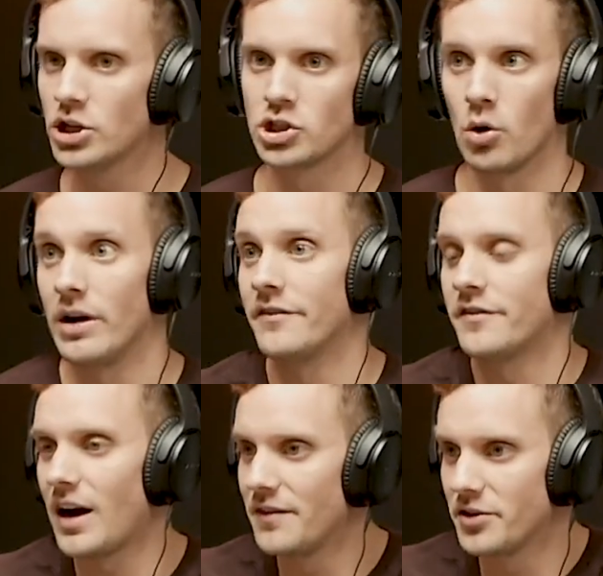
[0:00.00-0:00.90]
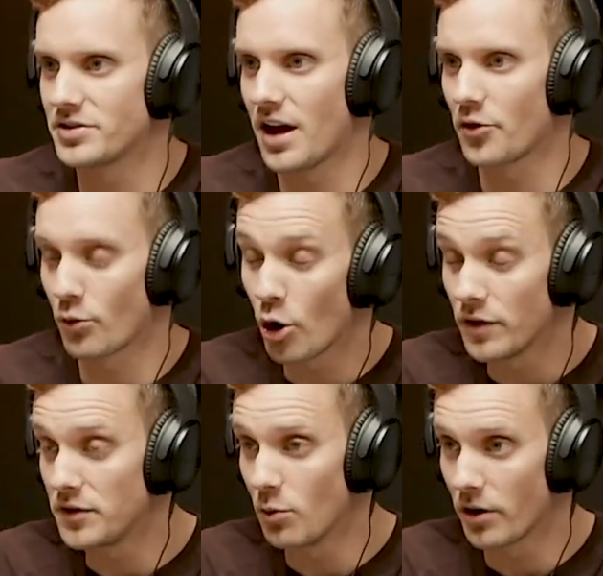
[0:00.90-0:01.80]
So in 5 years down the road,
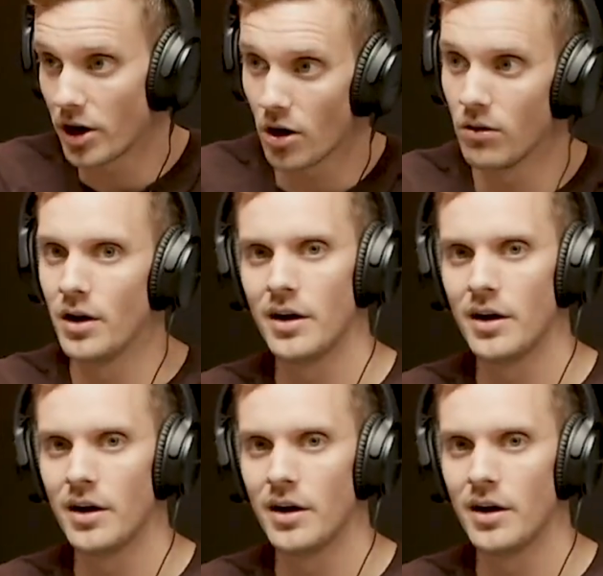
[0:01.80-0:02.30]
if you want to go,